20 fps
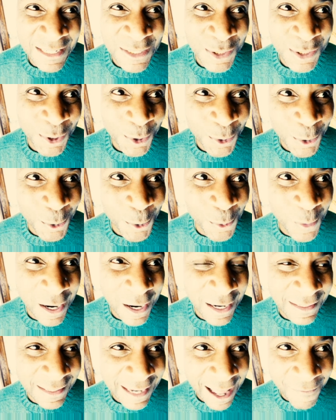to
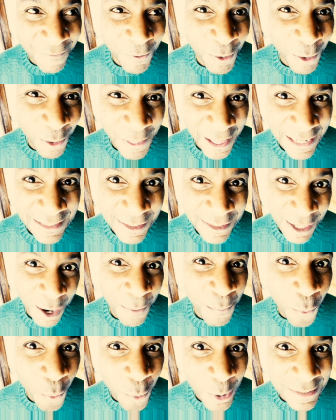a level that
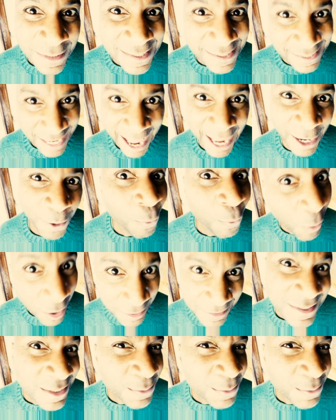some would say was